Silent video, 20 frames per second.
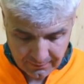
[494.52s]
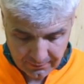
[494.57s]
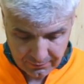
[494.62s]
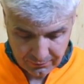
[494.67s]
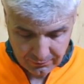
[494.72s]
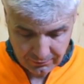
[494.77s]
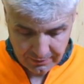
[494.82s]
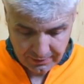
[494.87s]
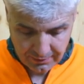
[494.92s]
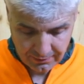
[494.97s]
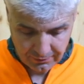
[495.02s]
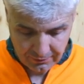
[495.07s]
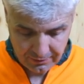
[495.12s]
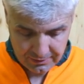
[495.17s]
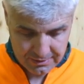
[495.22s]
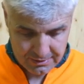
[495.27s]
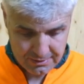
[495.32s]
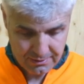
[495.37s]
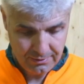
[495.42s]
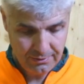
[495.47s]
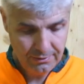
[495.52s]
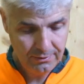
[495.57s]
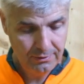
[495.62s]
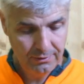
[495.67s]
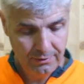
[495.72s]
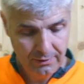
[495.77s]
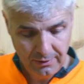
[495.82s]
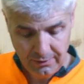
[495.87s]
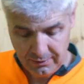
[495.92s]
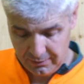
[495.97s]
Not quite.
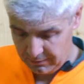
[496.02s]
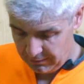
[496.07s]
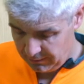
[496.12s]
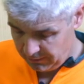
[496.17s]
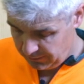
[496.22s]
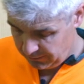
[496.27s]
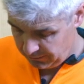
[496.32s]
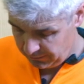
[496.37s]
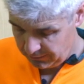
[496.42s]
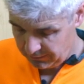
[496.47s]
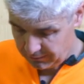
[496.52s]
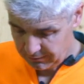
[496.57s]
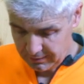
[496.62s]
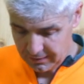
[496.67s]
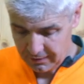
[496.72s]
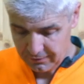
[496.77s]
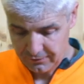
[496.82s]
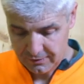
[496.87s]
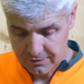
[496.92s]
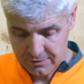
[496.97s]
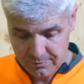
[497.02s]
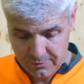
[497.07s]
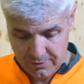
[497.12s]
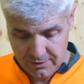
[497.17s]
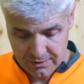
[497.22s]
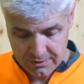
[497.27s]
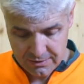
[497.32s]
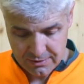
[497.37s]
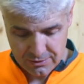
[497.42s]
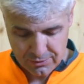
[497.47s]
I have to do at least 1
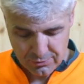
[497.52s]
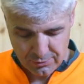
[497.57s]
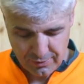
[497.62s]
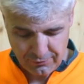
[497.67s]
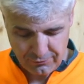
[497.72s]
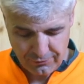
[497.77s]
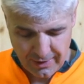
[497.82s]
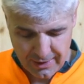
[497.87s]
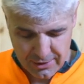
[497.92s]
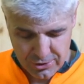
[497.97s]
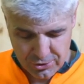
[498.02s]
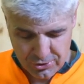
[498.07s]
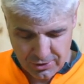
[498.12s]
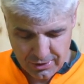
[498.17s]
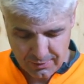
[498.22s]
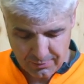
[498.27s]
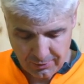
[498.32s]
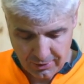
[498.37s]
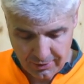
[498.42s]
more file stroke.